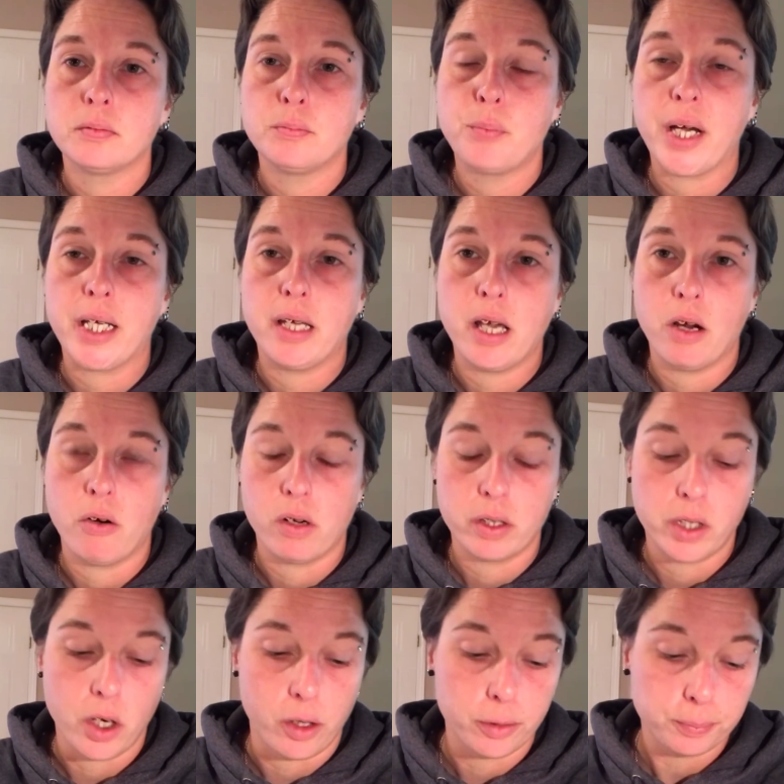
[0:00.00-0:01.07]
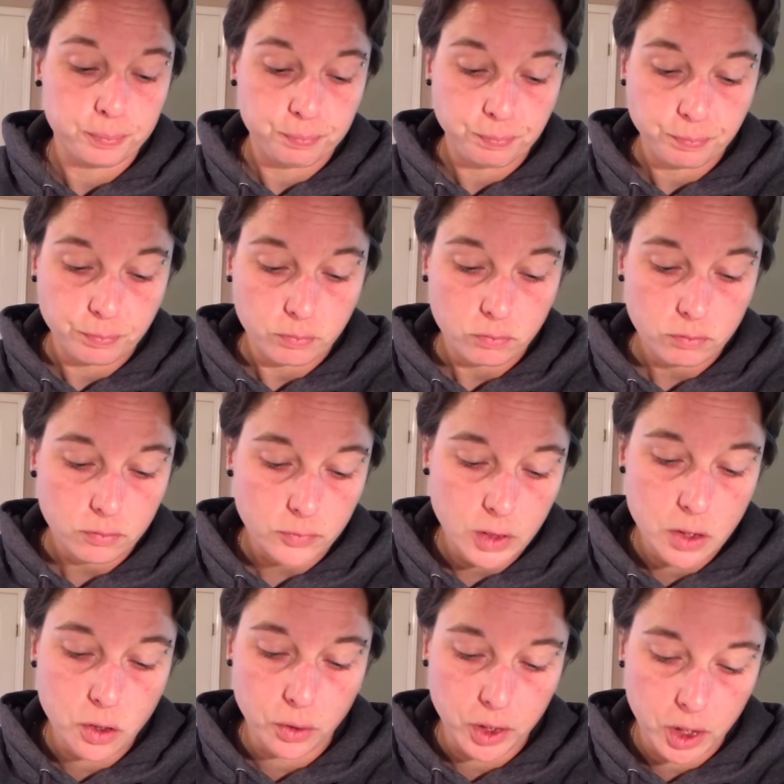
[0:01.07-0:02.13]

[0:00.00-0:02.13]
by Caron yarn. So you